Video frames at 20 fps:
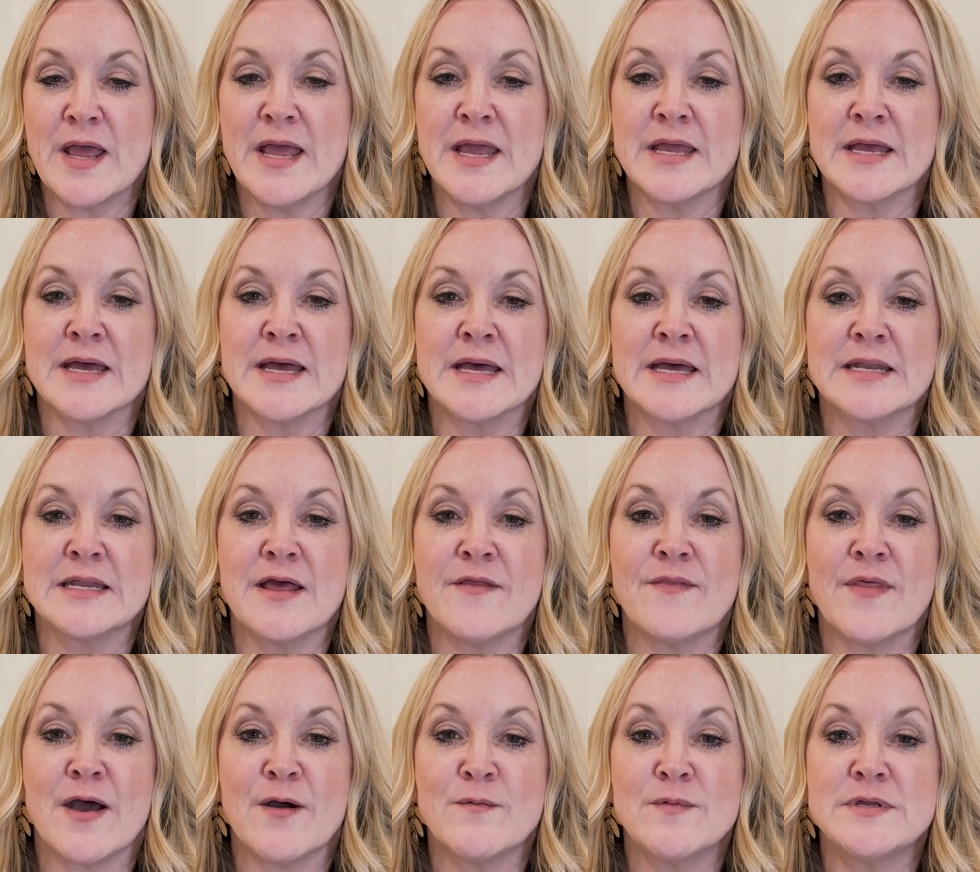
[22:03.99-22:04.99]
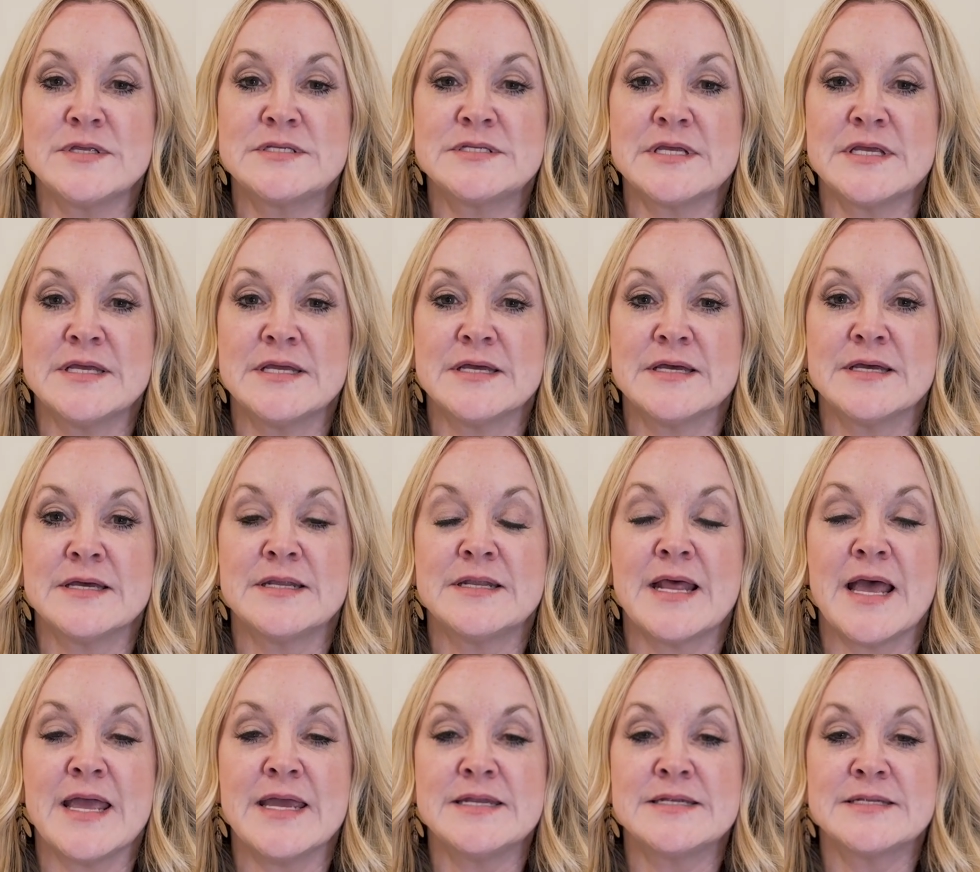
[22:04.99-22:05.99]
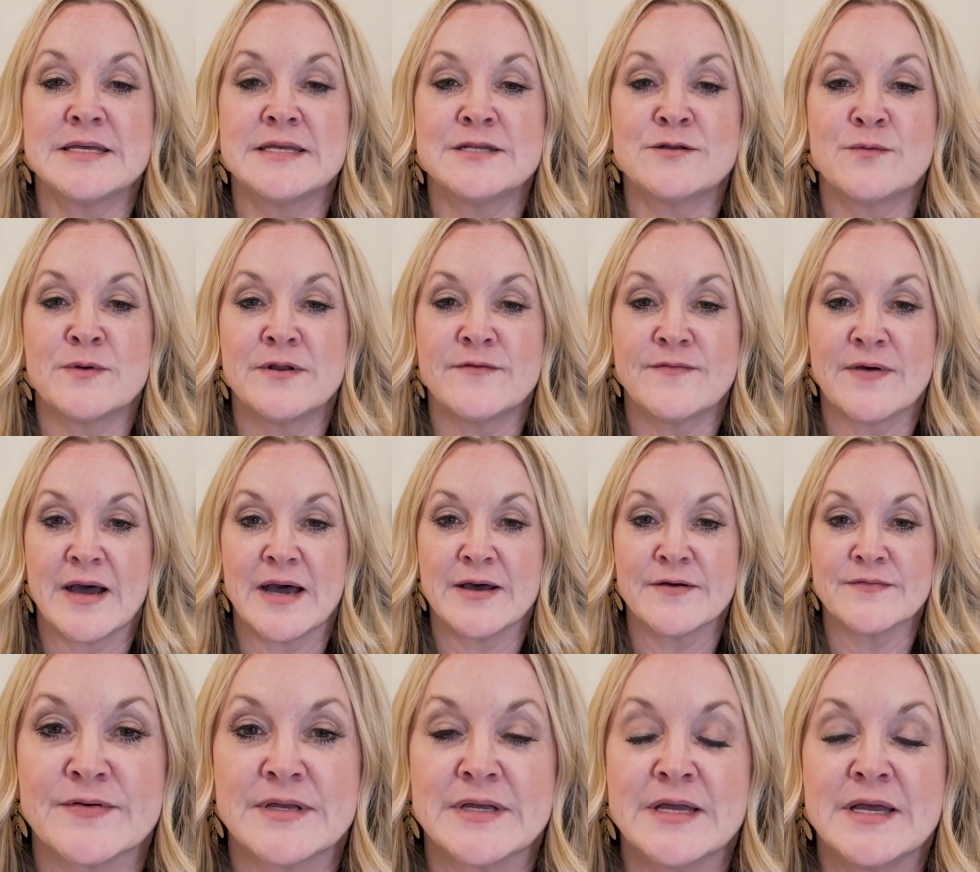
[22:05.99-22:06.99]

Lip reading: and that was in 1825.